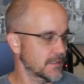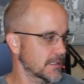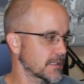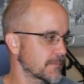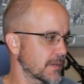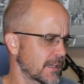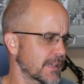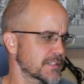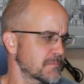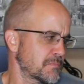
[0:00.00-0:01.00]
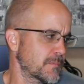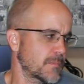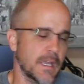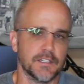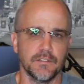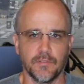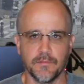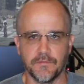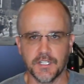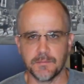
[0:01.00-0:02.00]
Um, has actually from
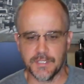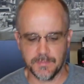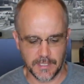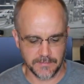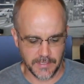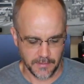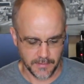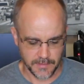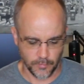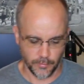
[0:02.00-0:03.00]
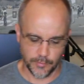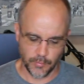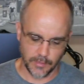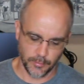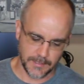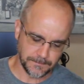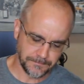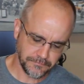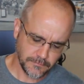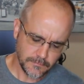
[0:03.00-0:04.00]
a fiction perspective, I thought it was really well written.
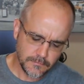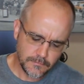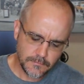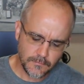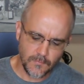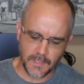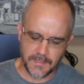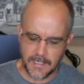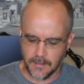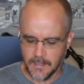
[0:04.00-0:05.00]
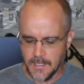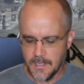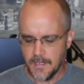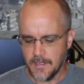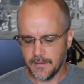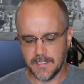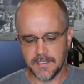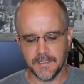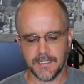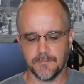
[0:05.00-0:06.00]
Now,
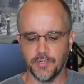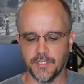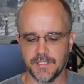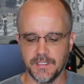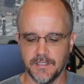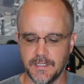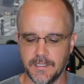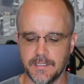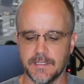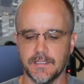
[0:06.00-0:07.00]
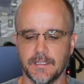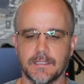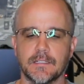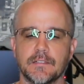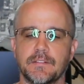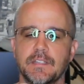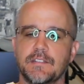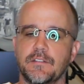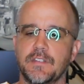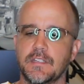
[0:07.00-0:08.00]
these next book series, uh,
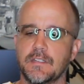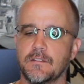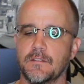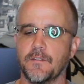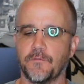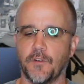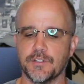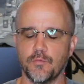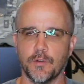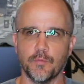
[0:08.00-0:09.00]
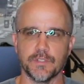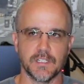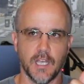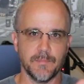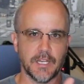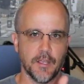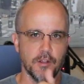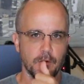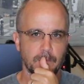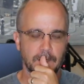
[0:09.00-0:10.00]
these are the, the first one was Coming
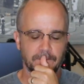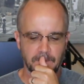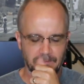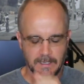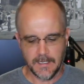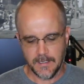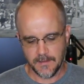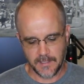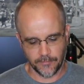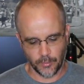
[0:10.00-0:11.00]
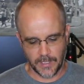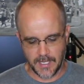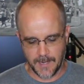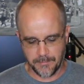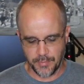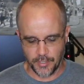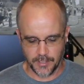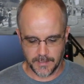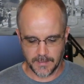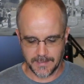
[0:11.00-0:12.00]
Home. If you've never read that
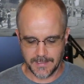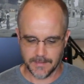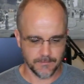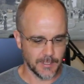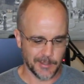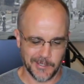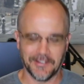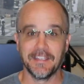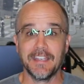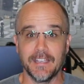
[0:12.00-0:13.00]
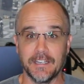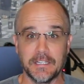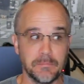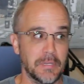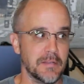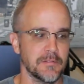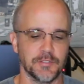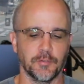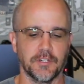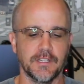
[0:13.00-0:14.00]
book, again, an EMPU
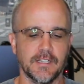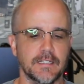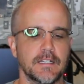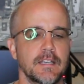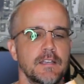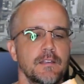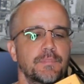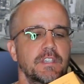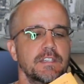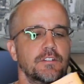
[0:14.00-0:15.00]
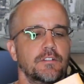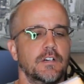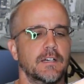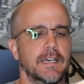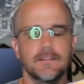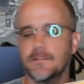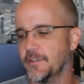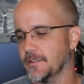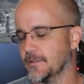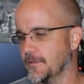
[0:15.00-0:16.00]
storyline, these are all, I,
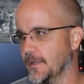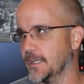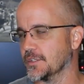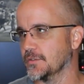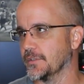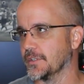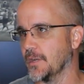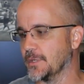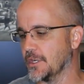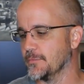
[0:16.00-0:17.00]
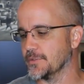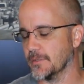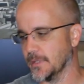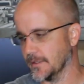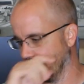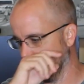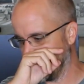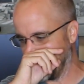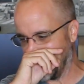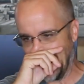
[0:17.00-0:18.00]
the the actual the coming home was on my
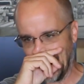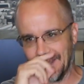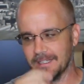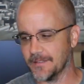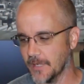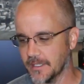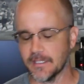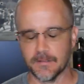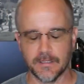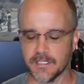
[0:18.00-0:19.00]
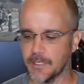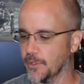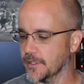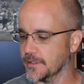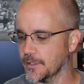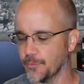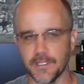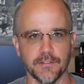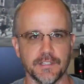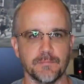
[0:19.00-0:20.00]
phone, and again, it's ironic that I
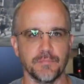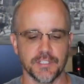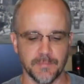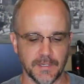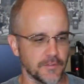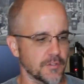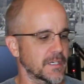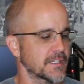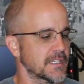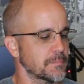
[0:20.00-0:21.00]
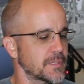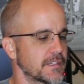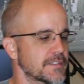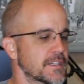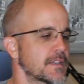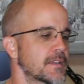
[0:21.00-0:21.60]
read all these books on my phone about EMPs.